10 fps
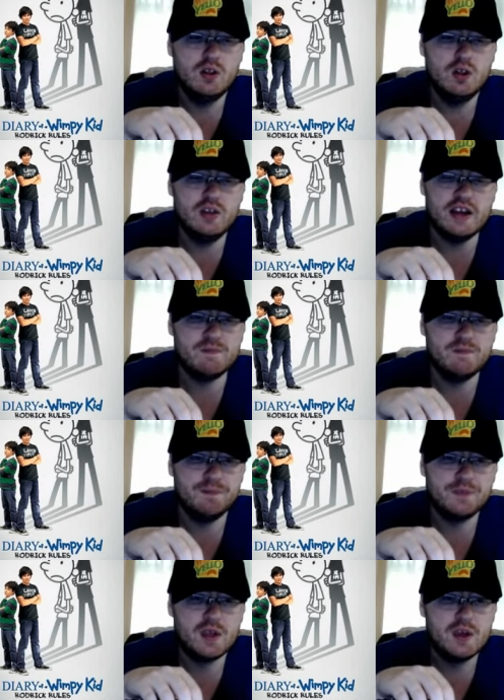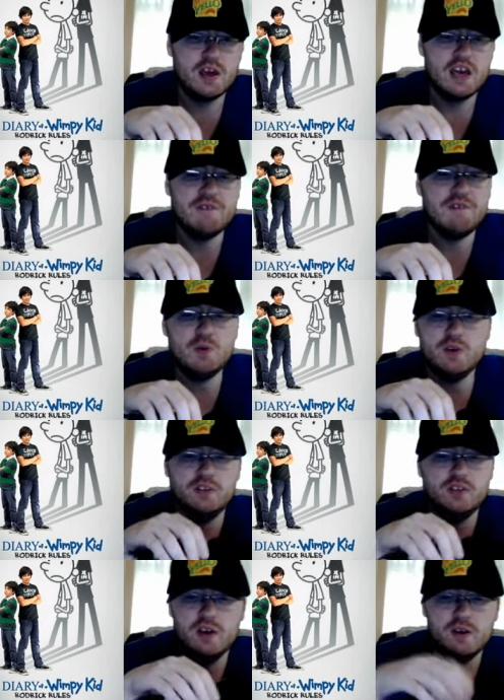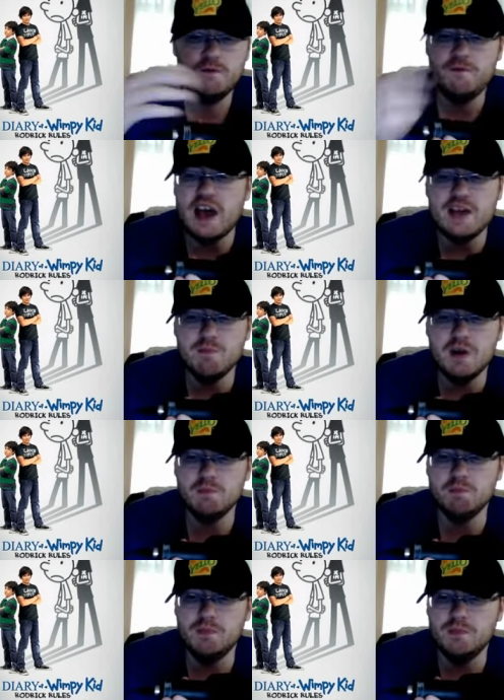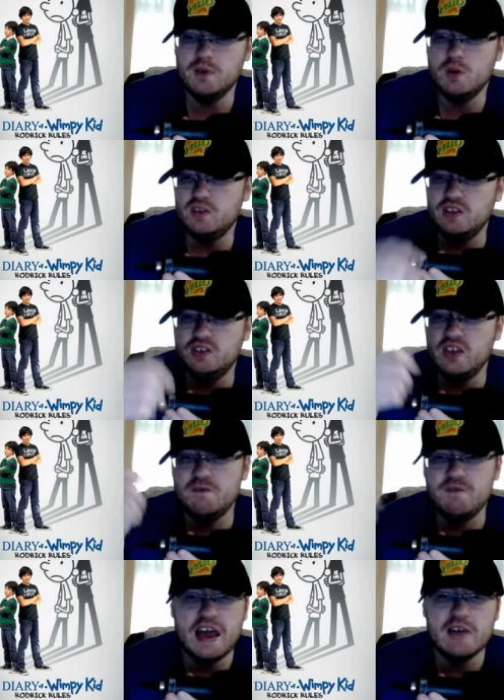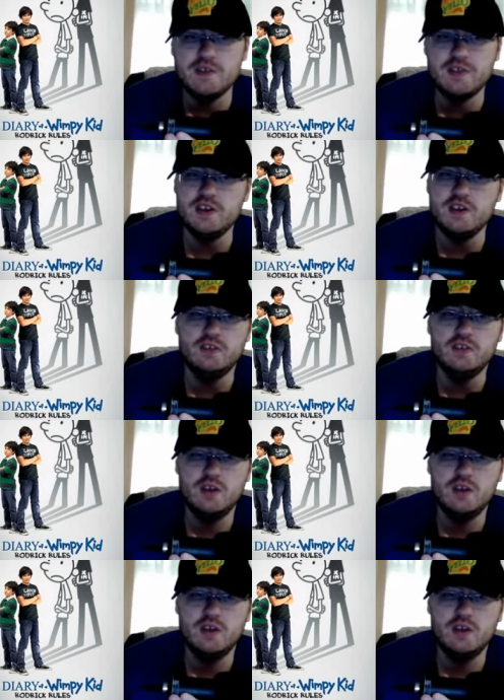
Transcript: like, if there was five mom, let's say five of these,